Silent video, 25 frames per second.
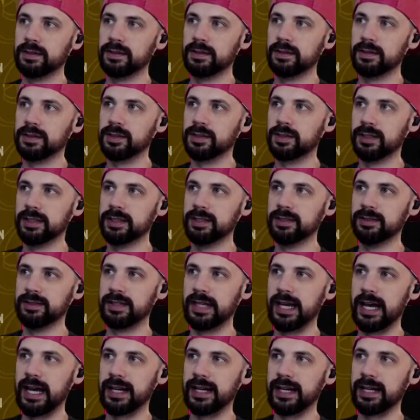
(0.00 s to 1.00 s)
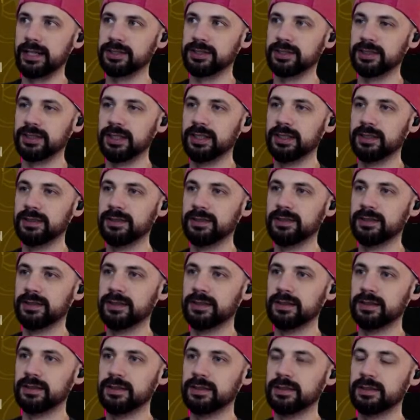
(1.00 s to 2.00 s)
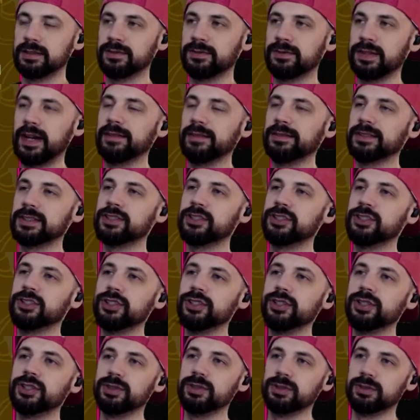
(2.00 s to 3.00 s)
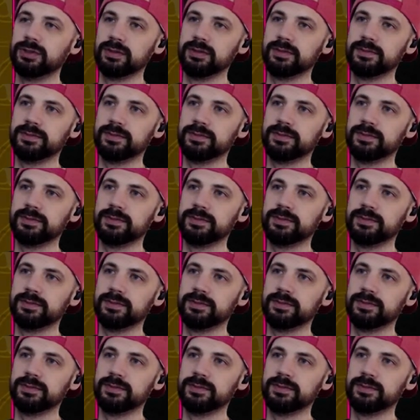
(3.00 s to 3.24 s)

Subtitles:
So let's do that, actually. 5 is 2.